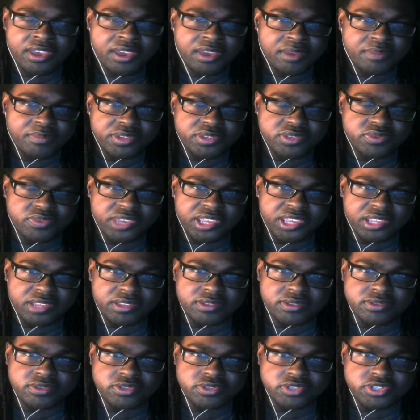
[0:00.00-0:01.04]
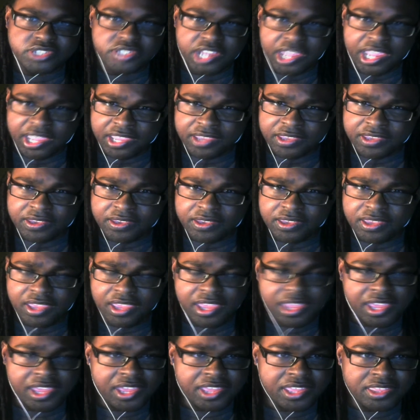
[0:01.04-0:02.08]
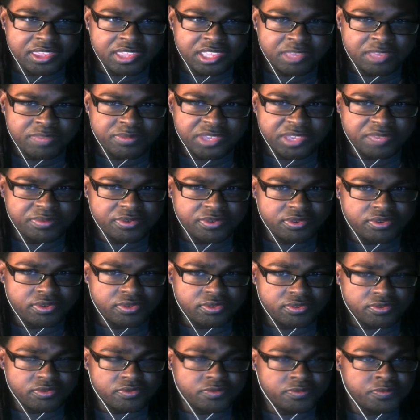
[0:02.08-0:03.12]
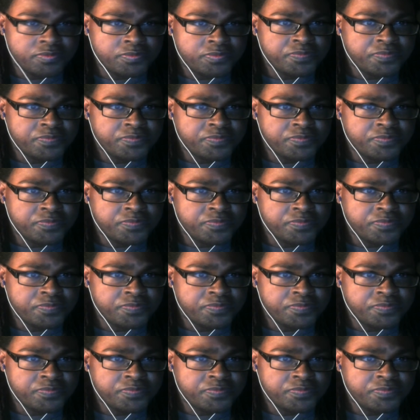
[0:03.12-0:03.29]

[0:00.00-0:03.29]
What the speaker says: between Jack and the people who,